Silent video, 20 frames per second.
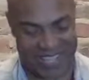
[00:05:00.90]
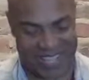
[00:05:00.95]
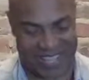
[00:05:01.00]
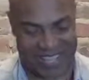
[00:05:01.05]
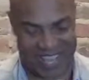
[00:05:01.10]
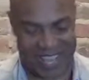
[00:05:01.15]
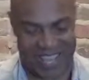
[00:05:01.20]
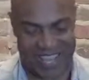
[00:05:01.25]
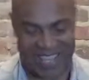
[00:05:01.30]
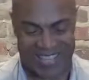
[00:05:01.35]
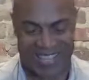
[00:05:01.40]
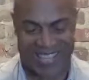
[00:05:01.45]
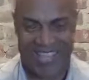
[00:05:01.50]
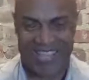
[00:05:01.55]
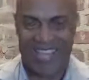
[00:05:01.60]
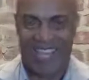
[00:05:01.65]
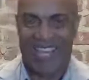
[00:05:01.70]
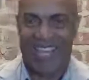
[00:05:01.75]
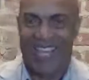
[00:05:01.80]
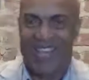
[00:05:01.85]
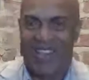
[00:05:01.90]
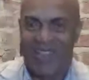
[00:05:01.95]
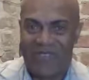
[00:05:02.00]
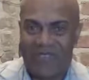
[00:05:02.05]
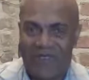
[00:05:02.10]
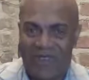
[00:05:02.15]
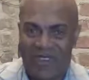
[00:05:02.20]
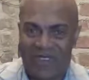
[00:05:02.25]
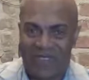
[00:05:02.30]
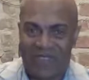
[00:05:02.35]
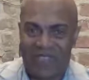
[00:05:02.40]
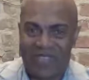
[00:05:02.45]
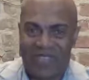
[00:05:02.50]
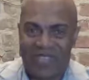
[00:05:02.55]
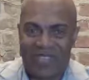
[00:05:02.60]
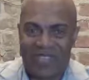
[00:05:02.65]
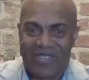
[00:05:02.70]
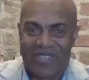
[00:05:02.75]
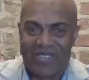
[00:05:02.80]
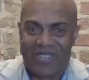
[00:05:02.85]
okay but
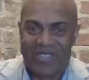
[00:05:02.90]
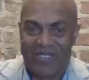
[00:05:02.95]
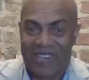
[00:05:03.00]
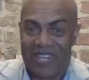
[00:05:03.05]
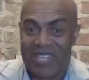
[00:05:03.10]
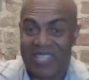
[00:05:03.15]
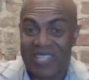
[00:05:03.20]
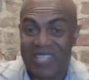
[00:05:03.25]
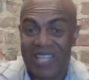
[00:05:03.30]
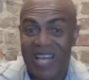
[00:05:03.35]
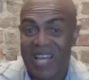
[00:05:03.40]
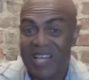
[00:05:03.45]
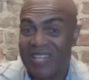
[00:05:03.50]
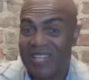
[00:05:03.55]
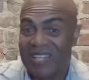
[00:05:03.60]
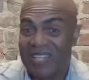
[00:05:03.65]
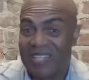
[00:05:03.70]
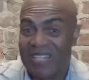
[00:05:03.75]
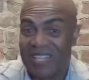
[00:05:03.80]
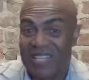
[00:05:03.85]
anyway the seller is